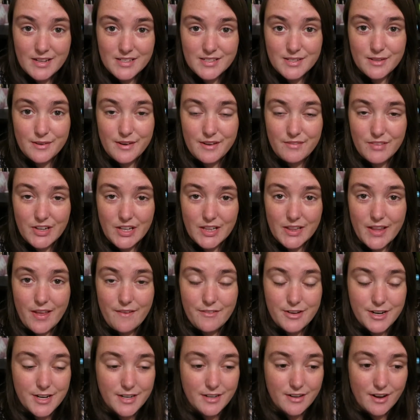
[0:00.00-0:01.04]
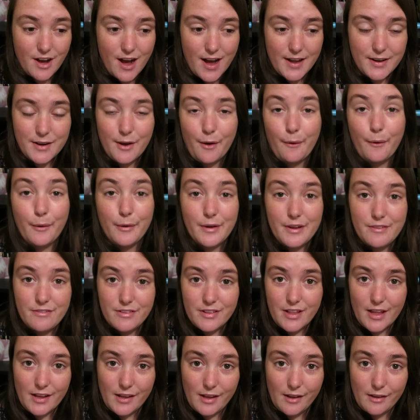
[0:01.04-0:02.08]
It's not even 11 at night and I already
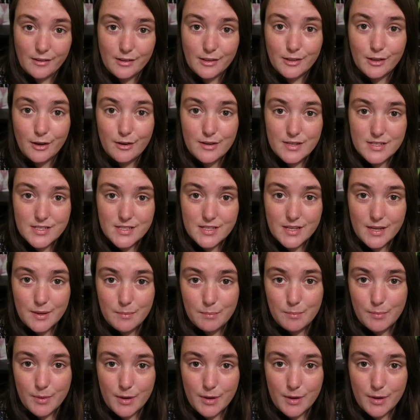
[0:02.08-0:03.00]
feel like I could go to sleep,